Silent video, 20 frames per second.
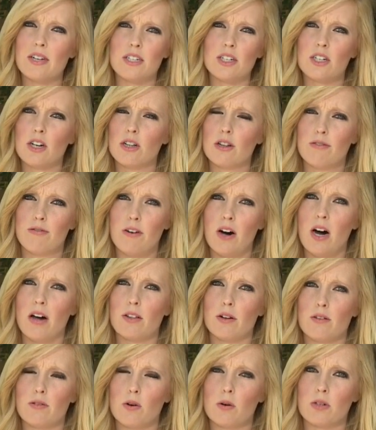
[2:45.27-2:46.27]
You know, the father,
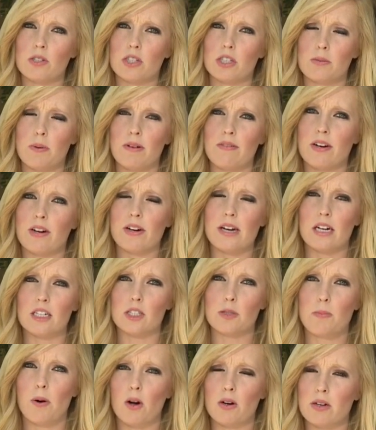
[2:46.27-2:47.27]
of course, has been very
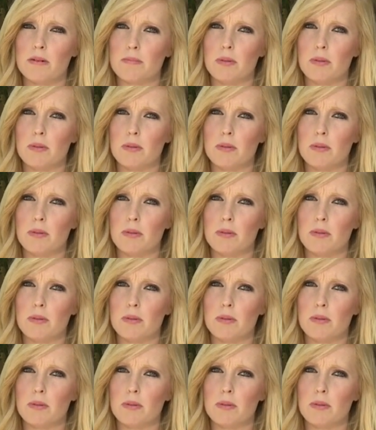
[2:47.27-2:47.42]
outspoken,